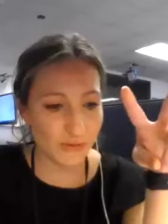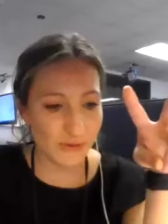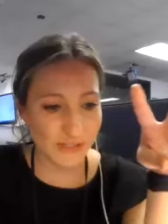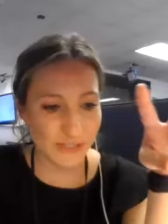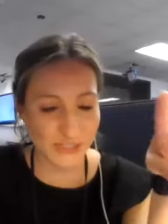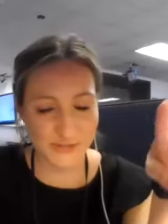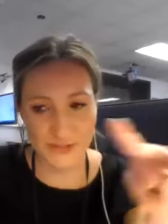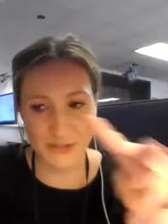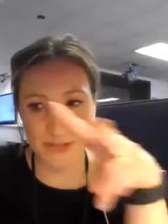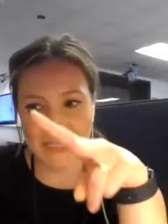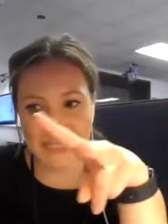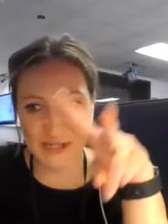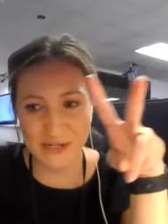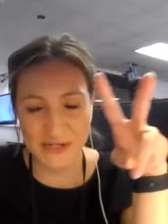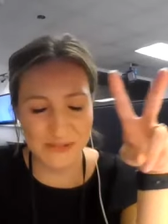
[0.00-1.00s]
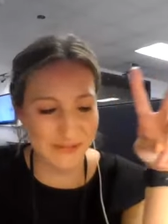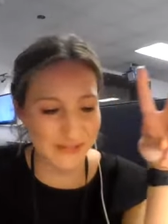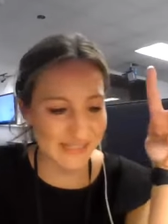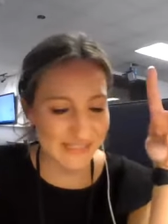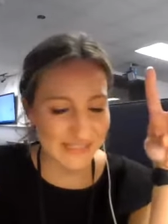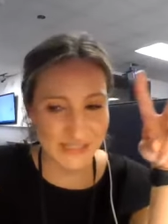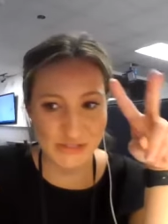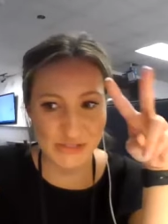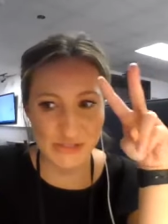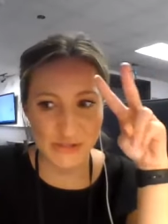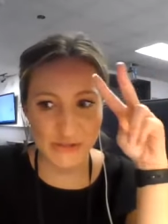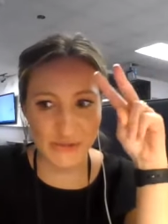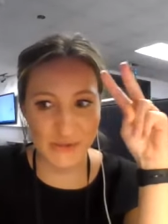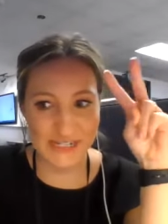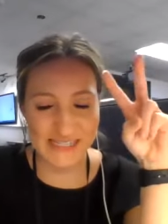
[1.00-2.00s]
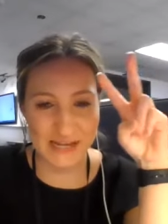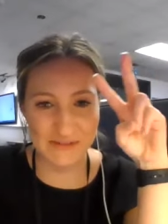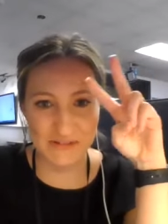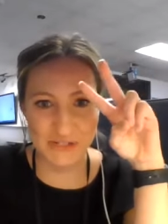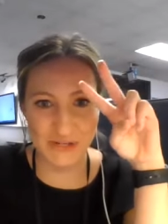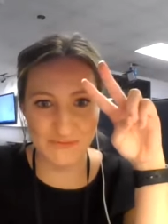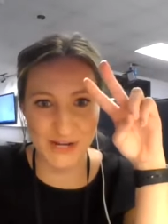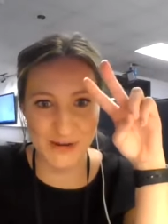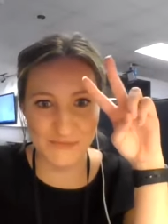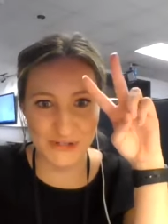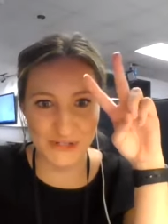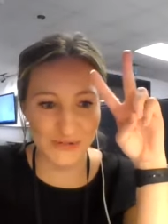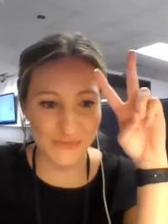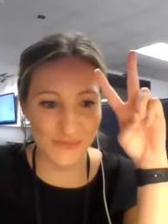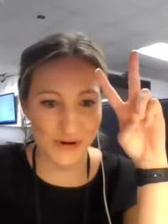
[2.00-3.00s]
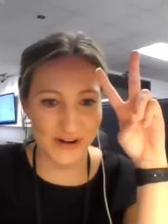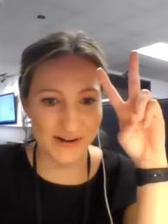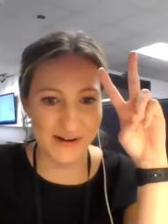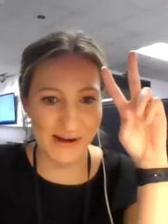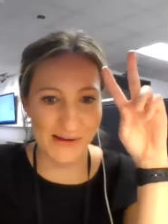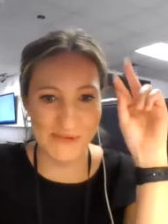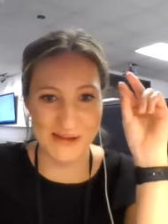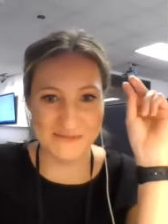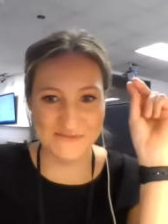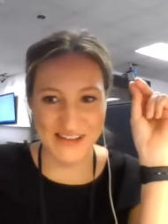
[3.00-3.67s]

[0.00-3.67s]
more questions for you because I know you, it's two twenty-seven. Do you have time for two more? I'll make